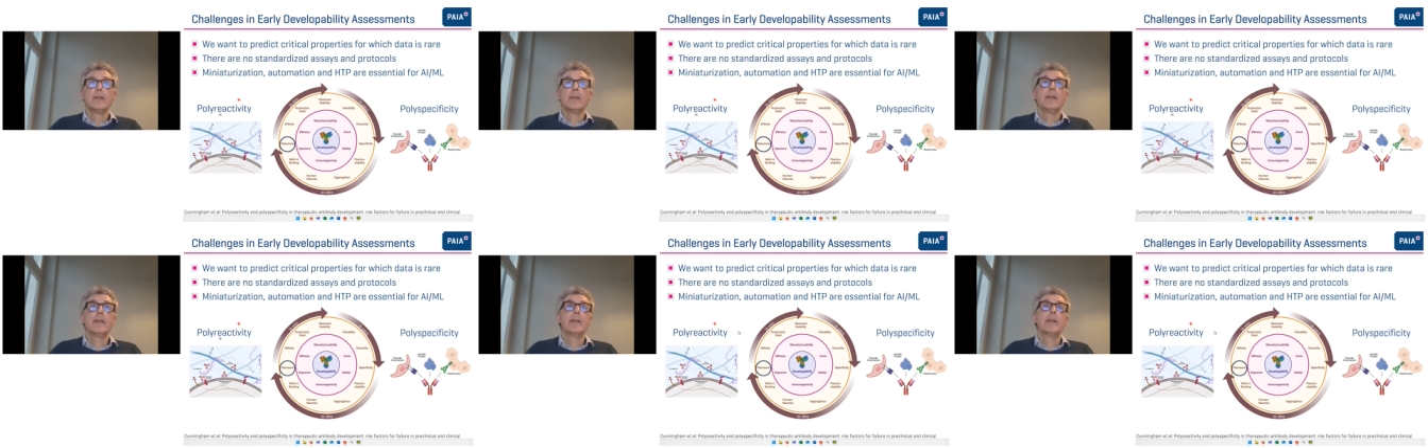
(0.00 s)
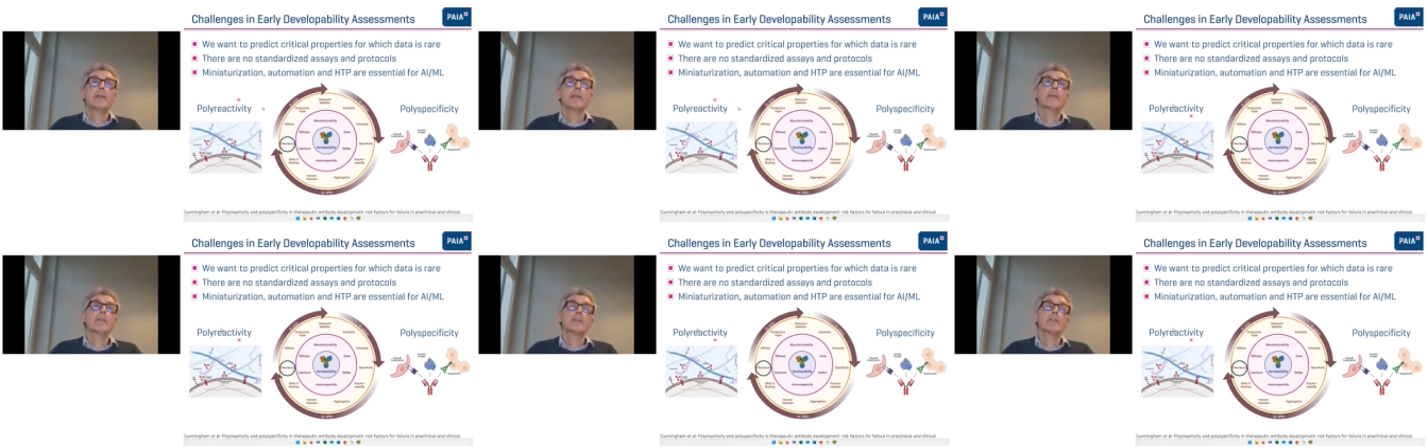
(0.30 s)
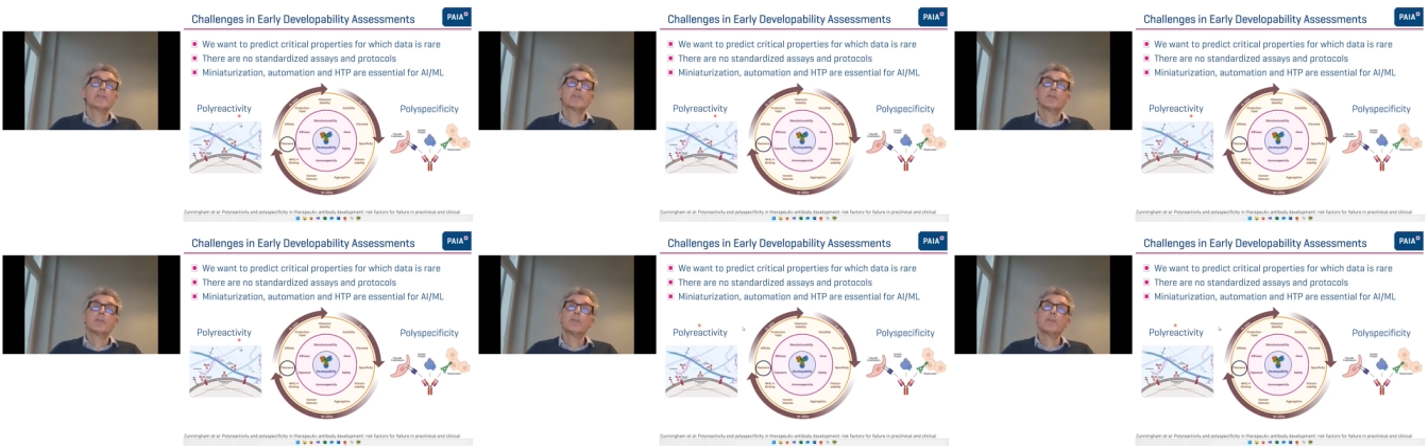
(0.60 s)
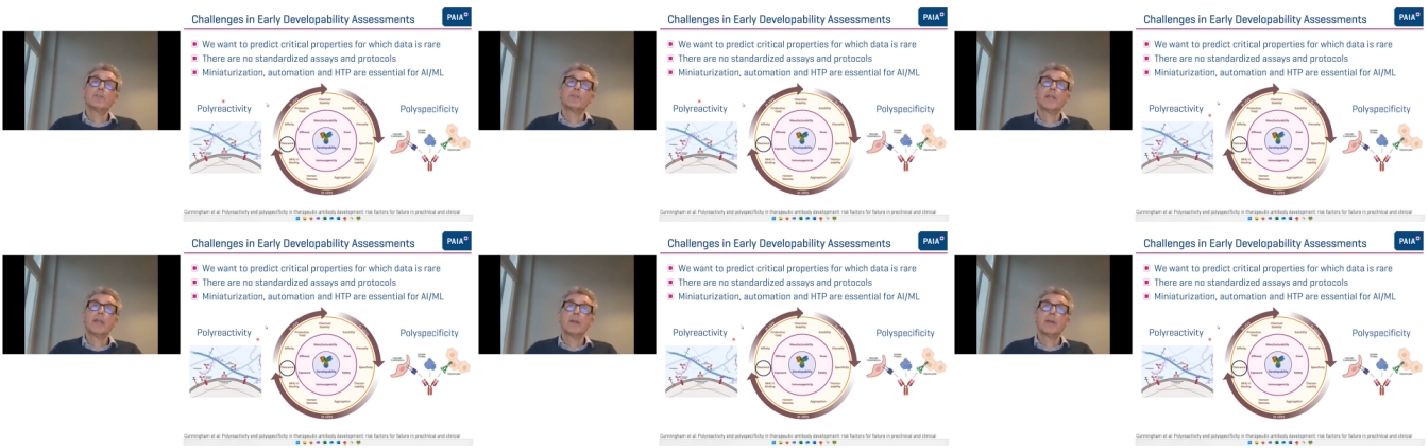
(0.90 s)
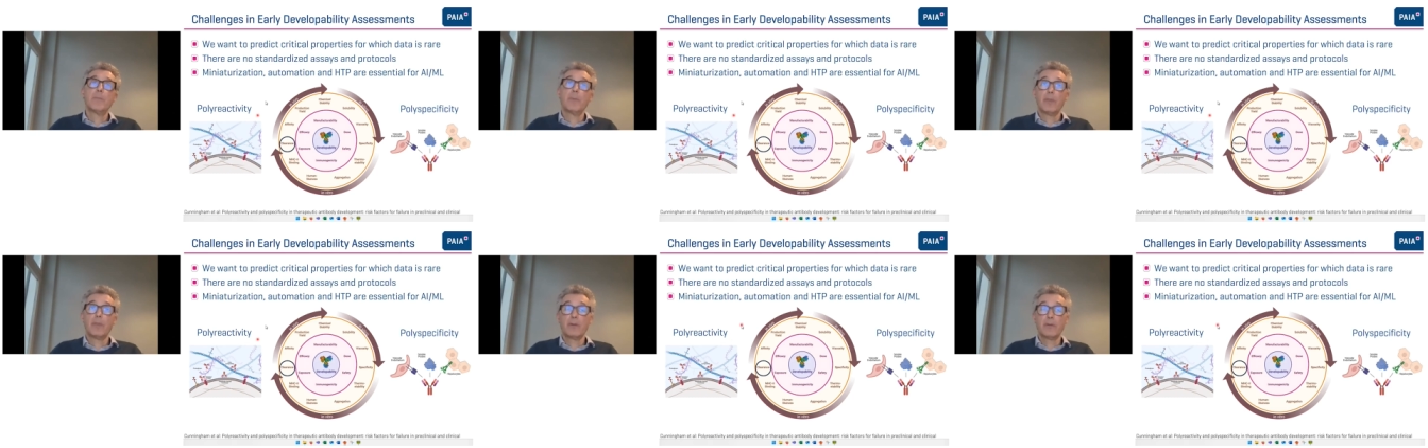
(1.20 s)
and
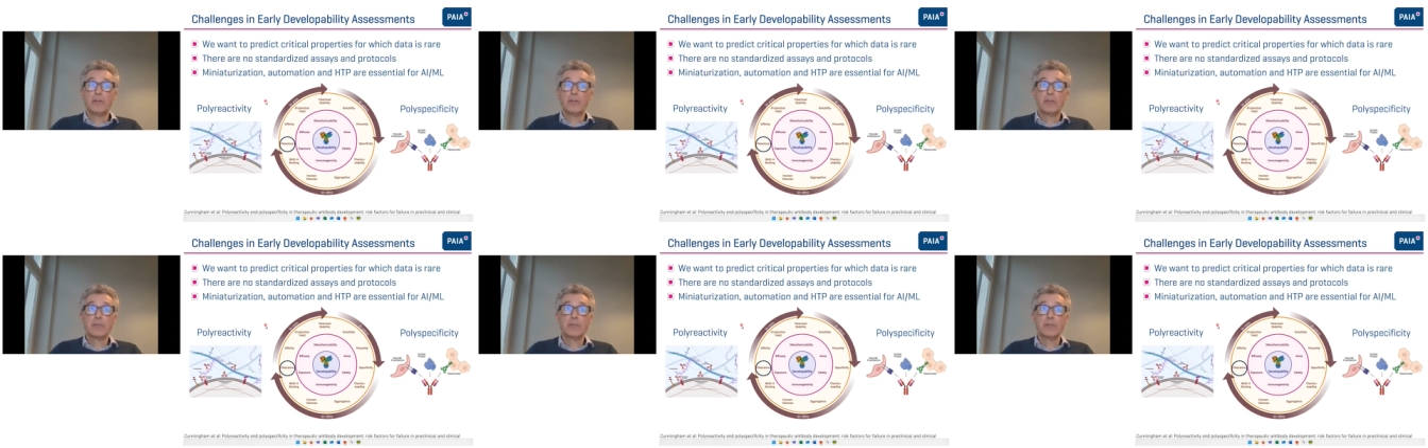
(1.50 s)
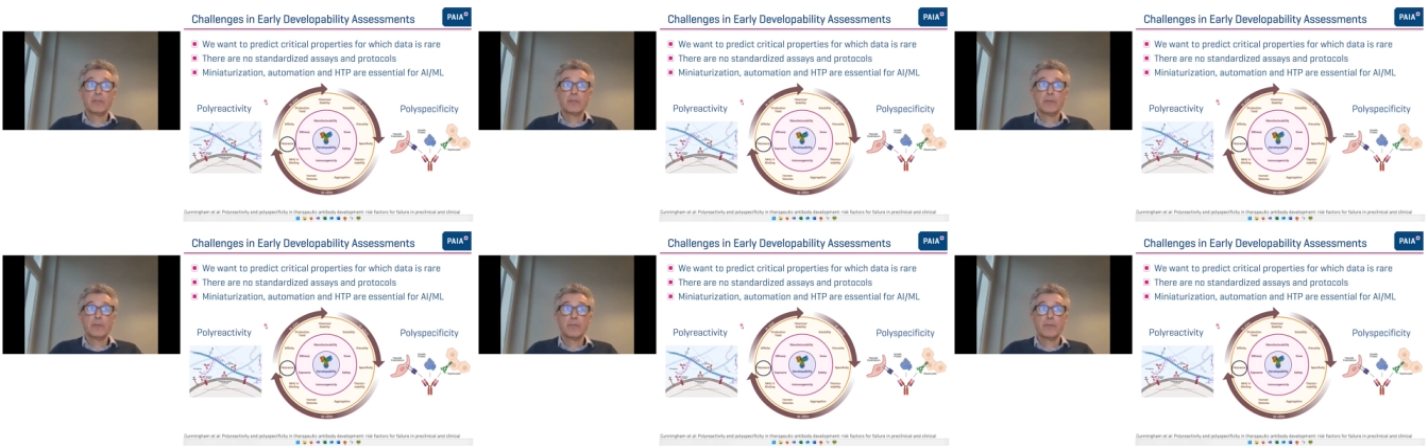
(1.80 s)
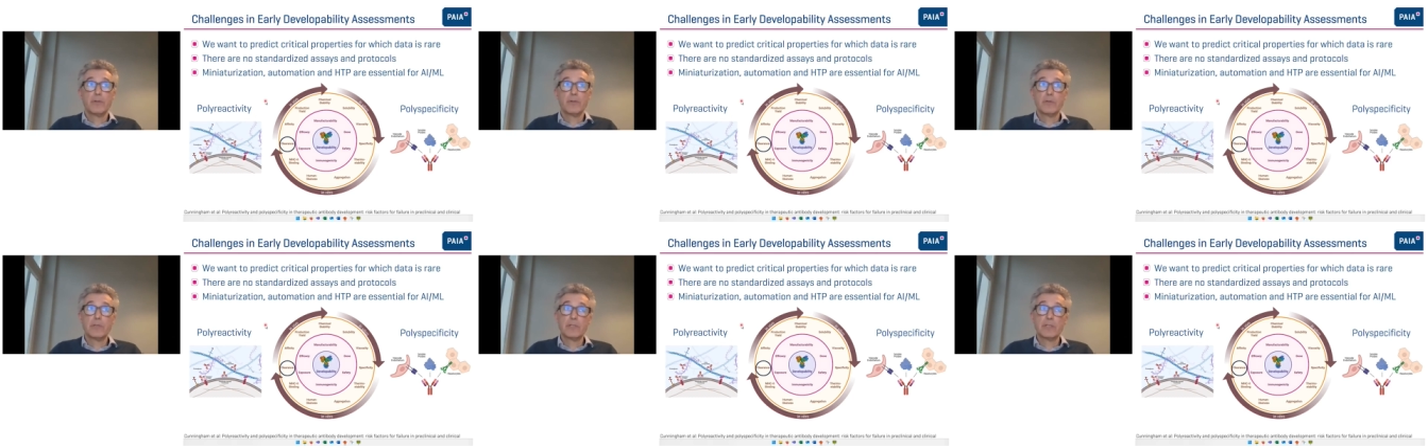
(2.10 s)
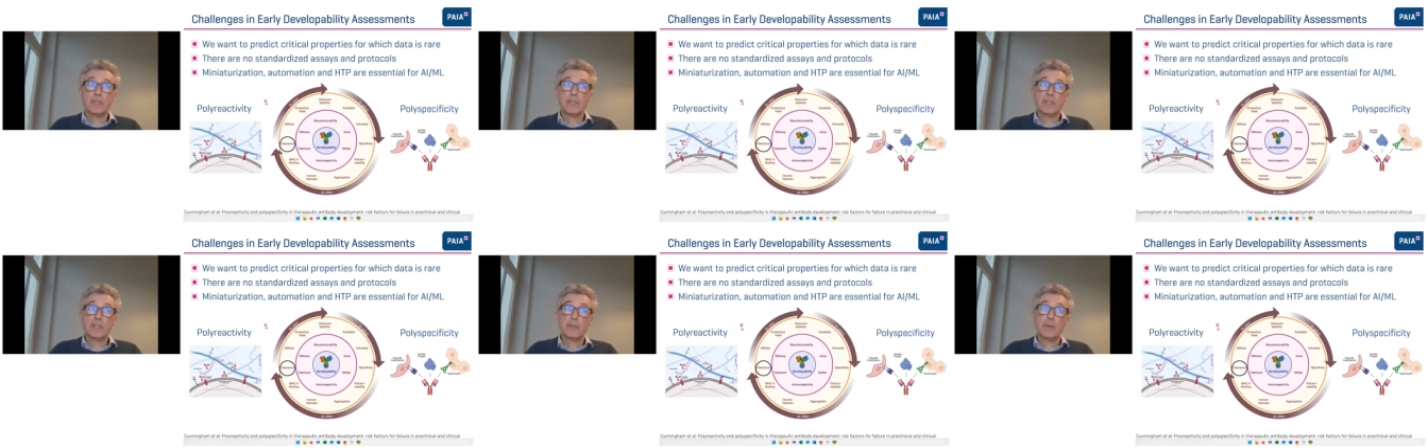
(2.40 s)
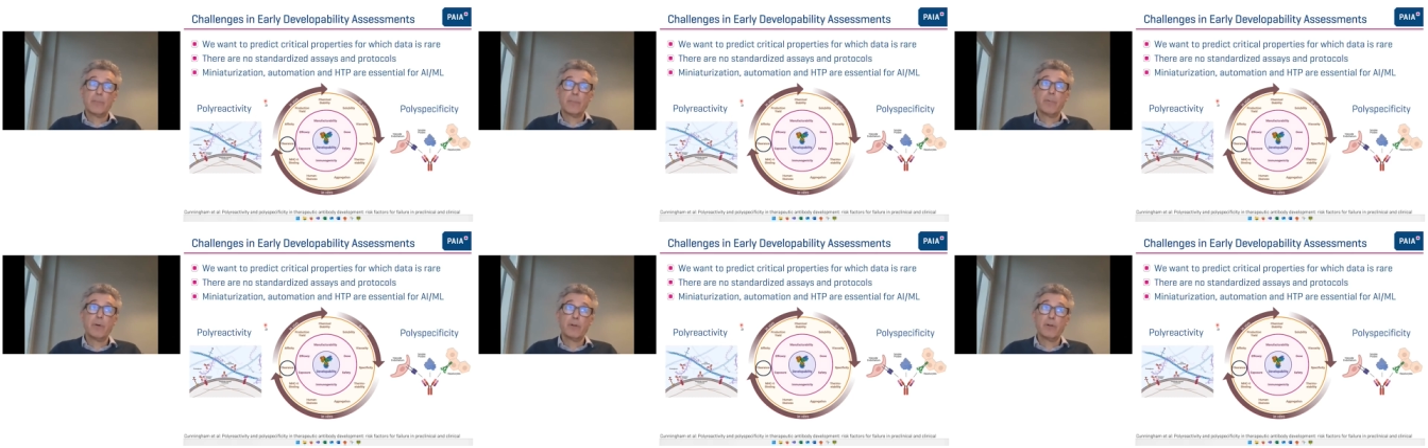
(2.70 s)
associated with clearance, of course, is
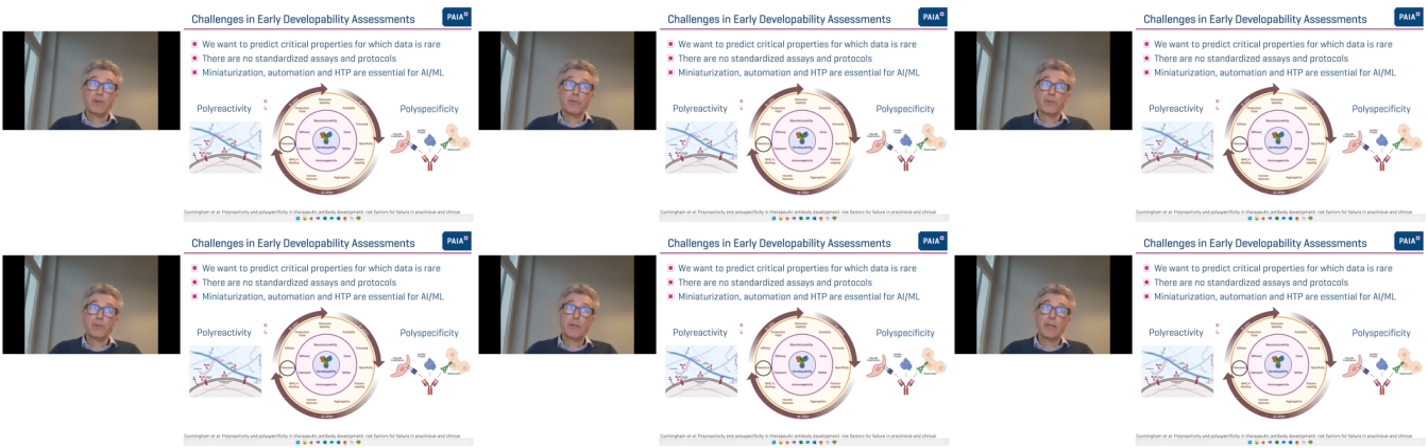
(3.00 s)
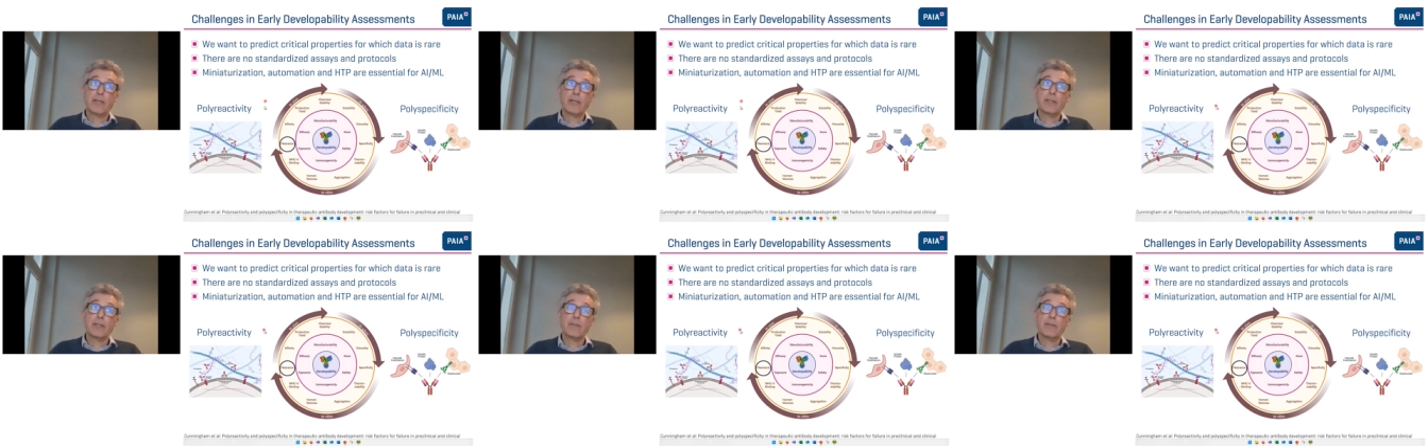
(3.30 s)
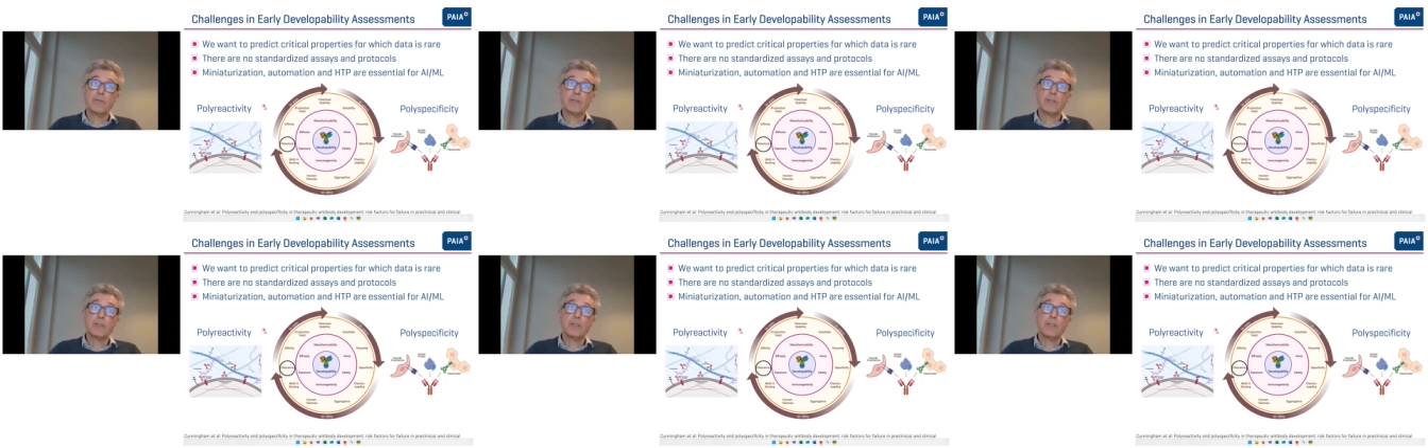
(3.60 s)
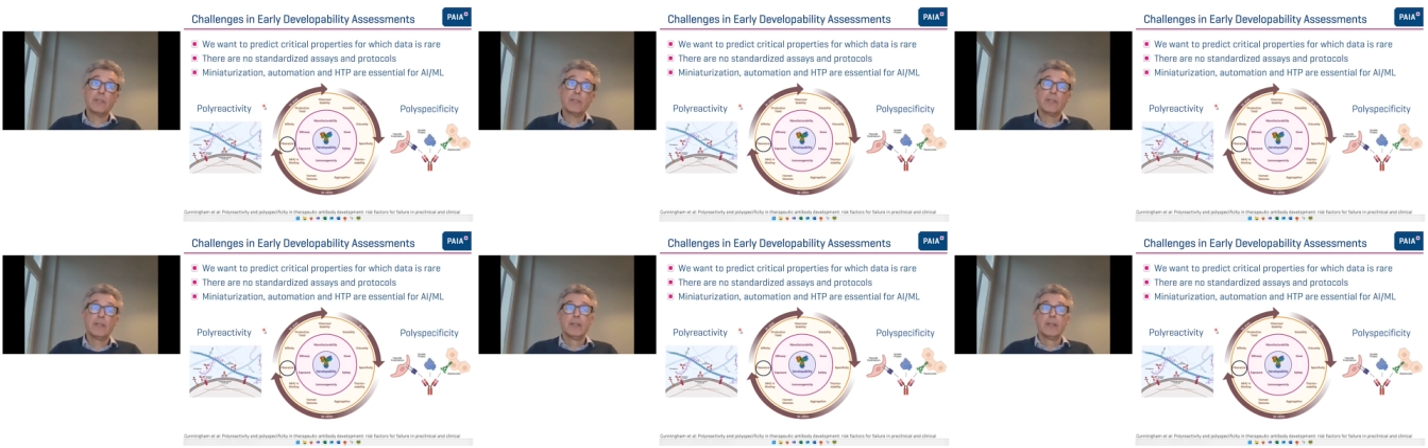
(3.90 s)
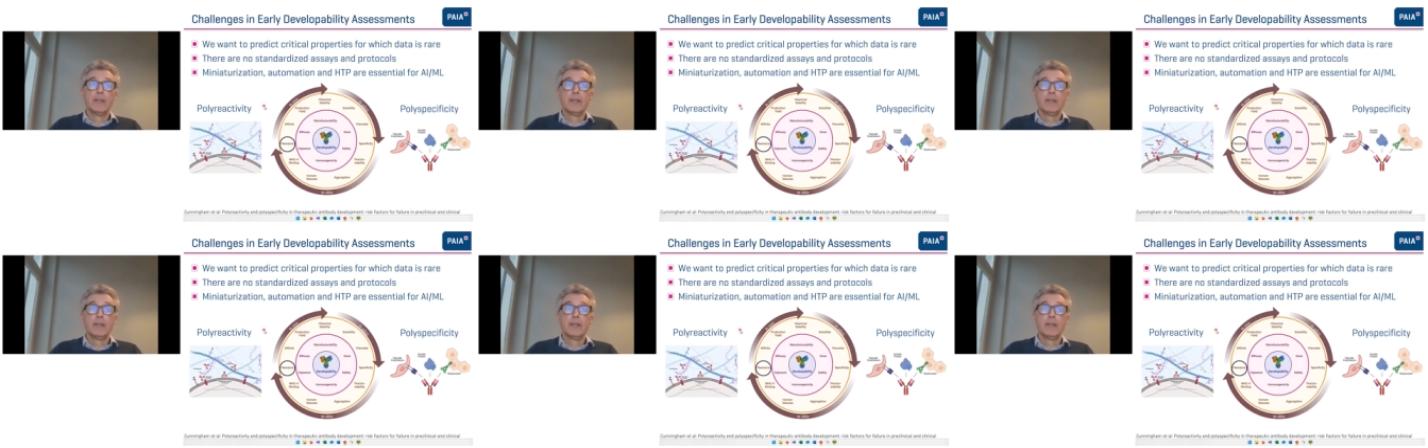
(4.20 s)
polar reactivity.